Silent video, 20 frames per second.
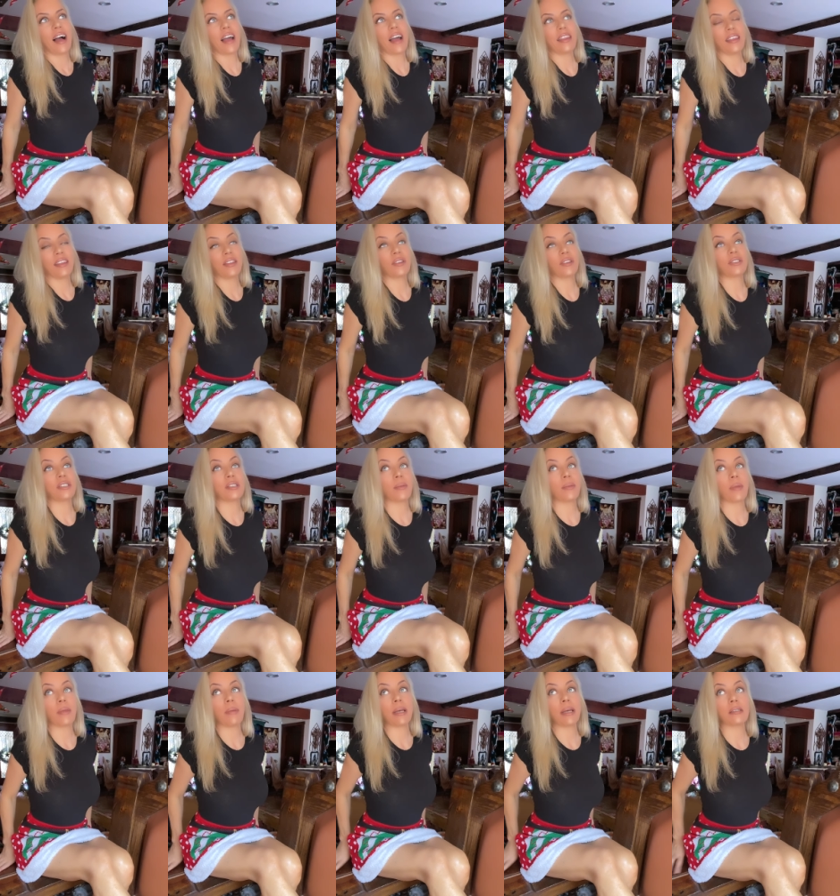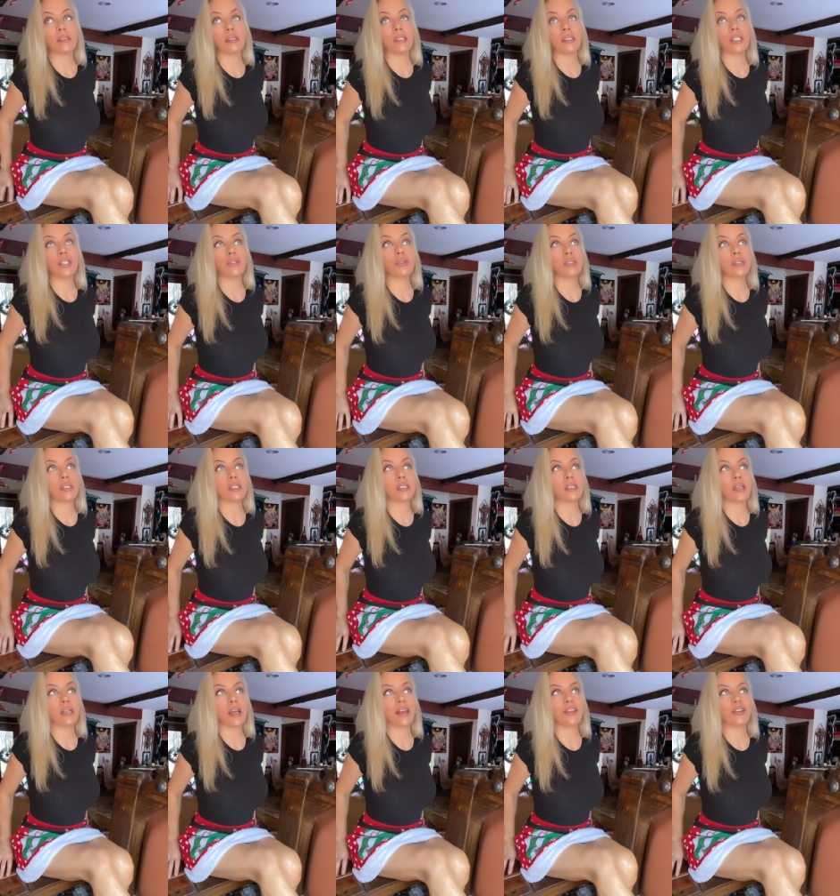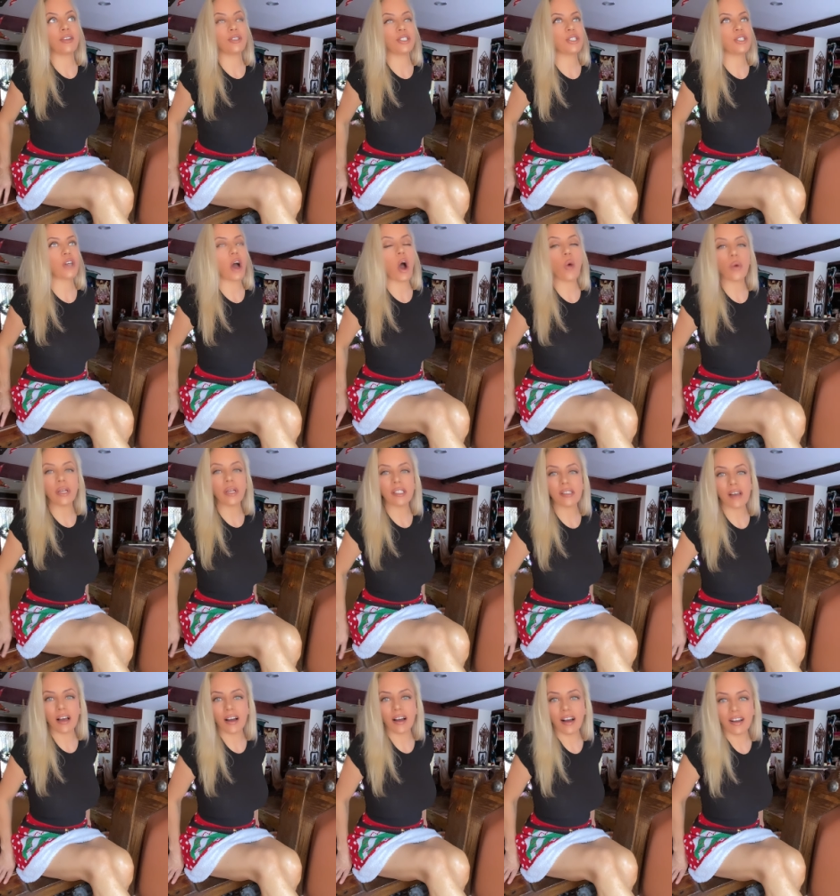think they're some of the best in Houston, and they're just always